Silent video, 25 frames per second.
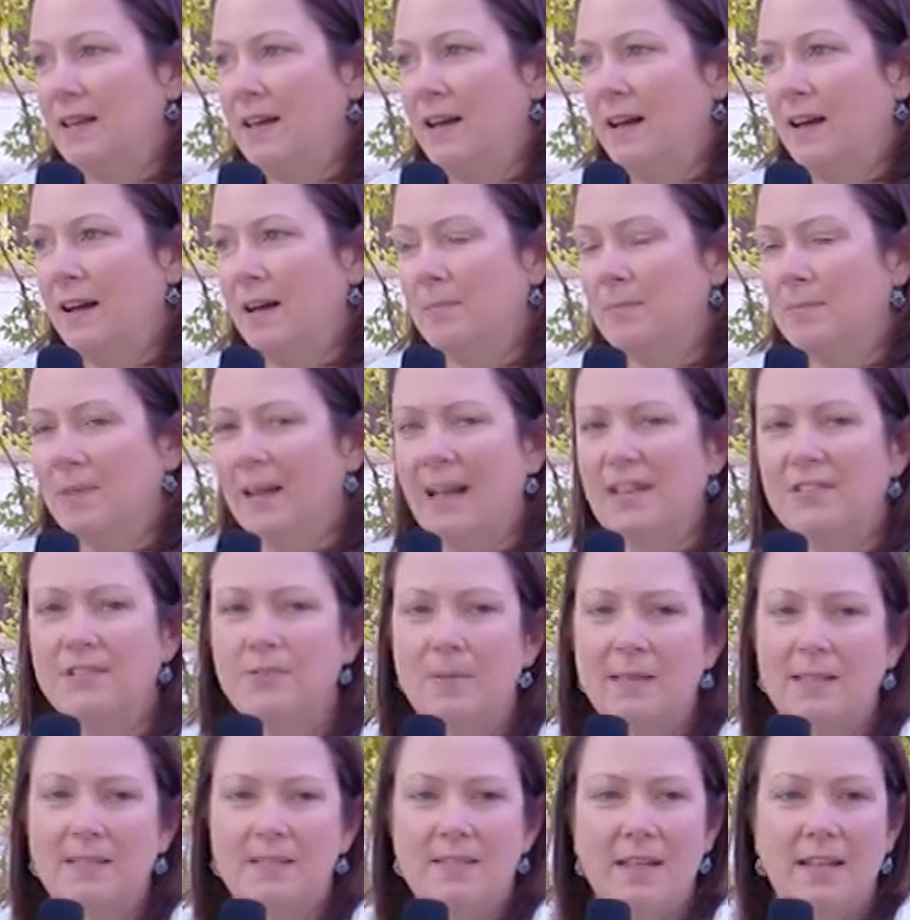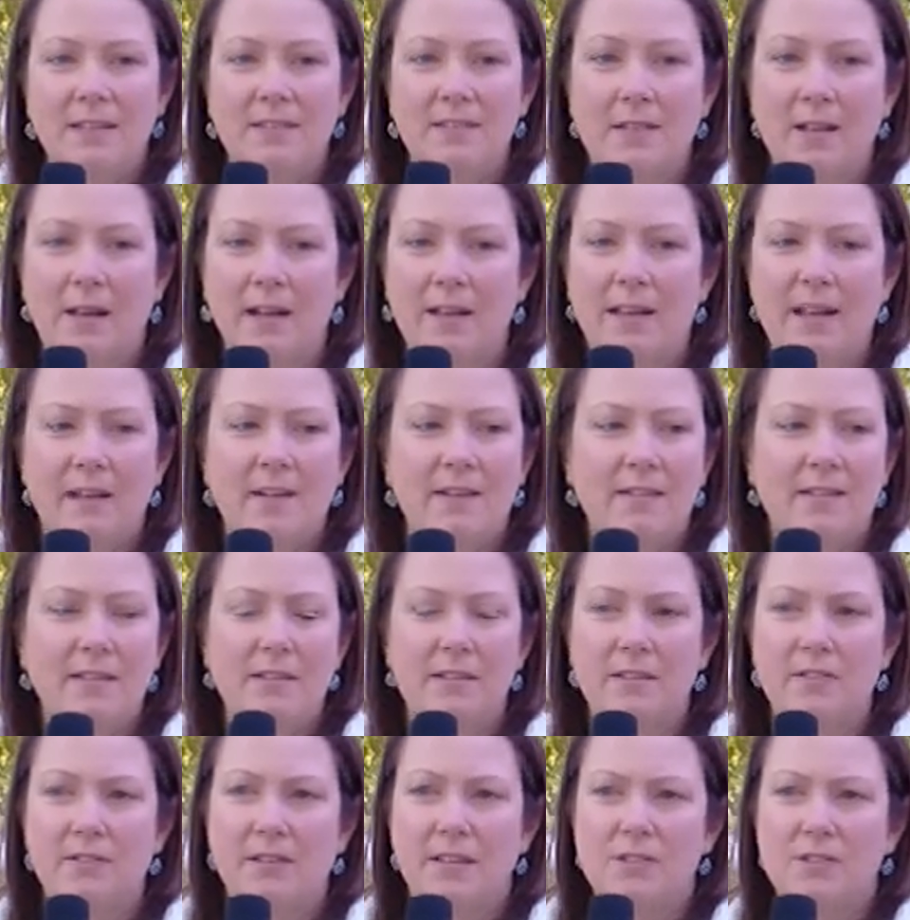Last week's tent talk, Eric did
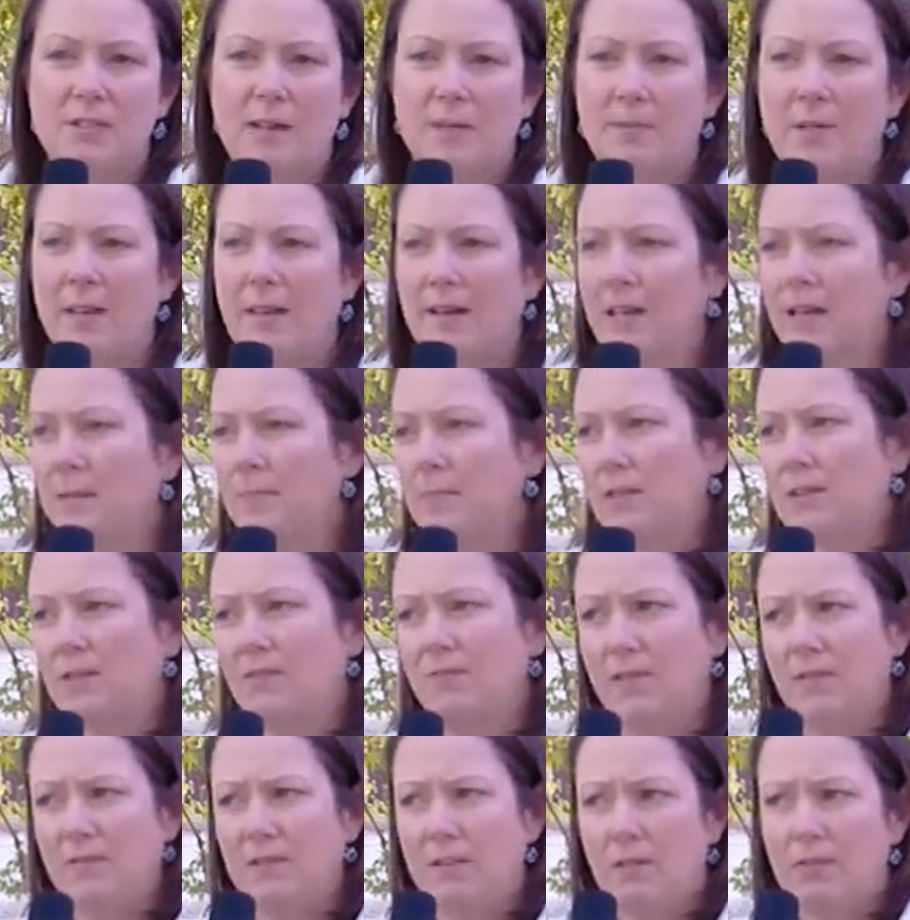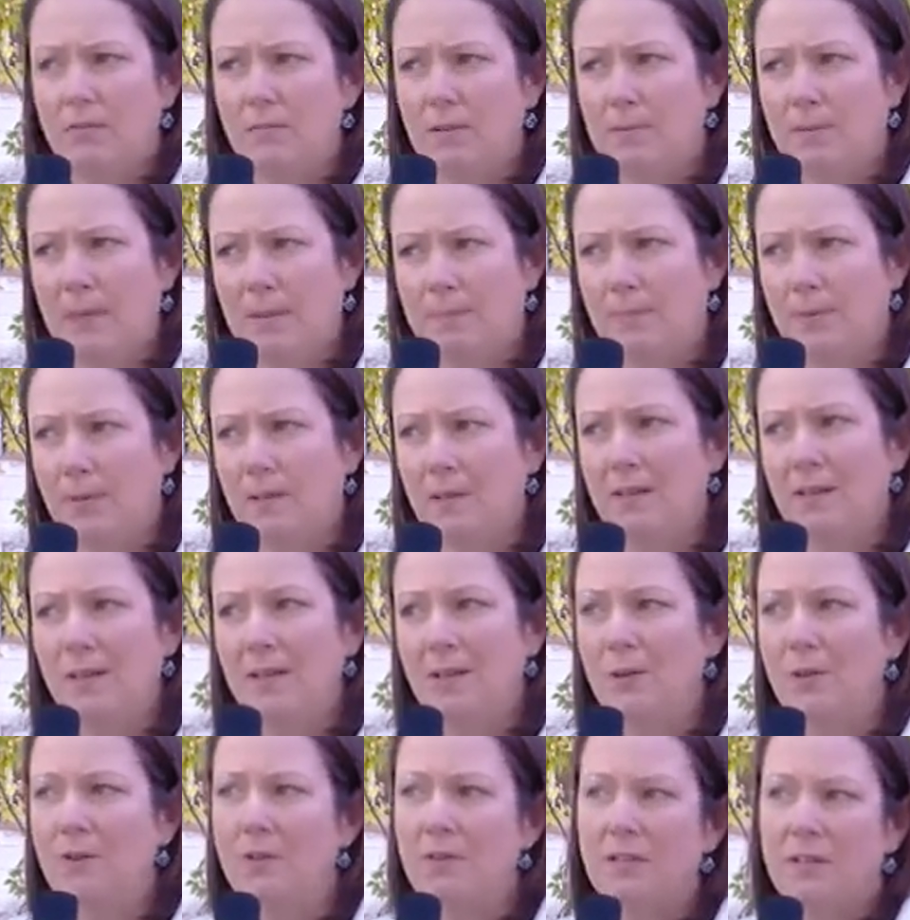a great job talking about the 53 people
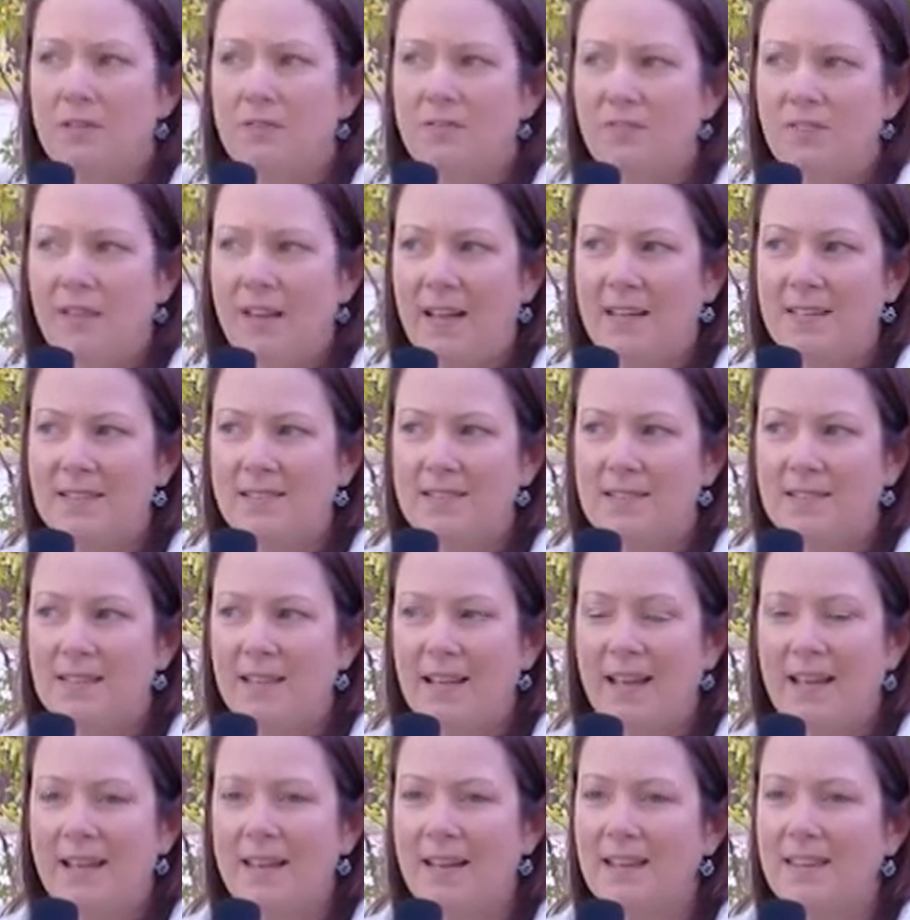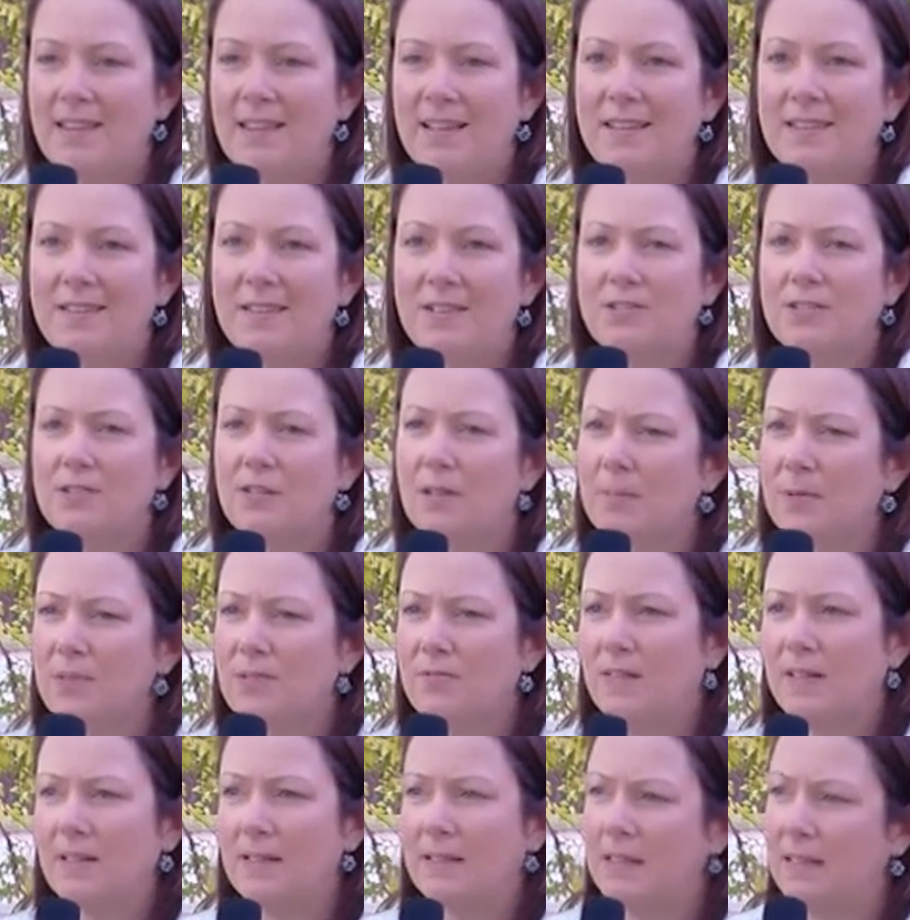who confessed, and I think there's so much
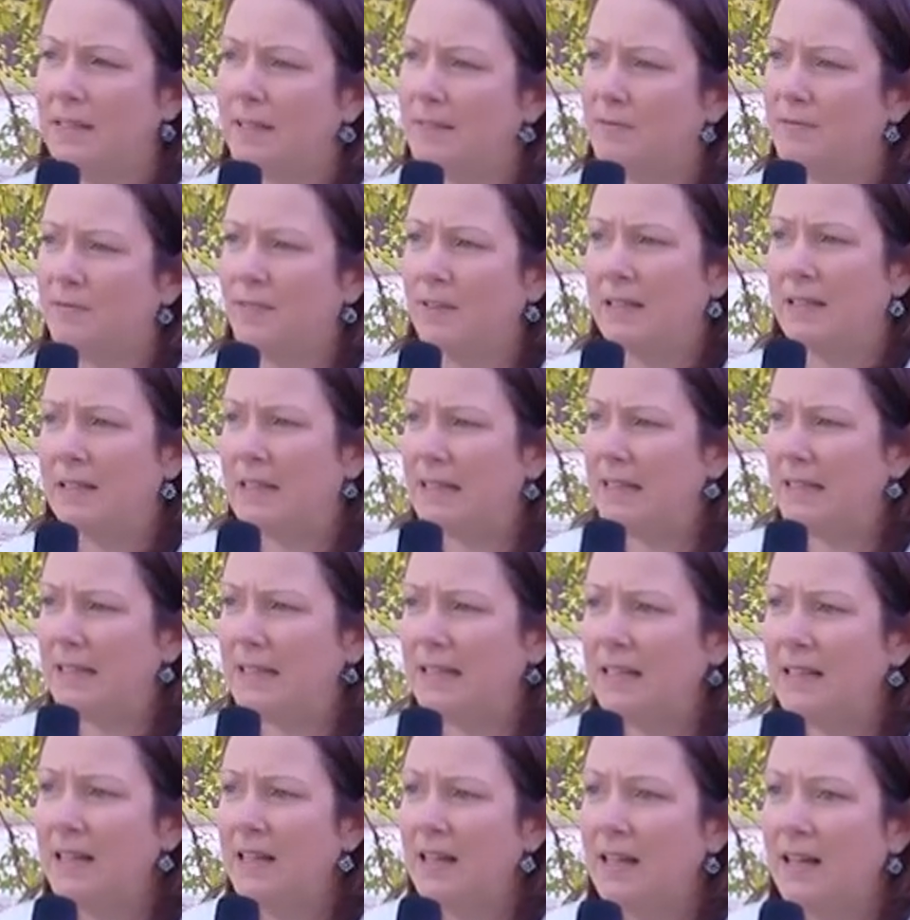validity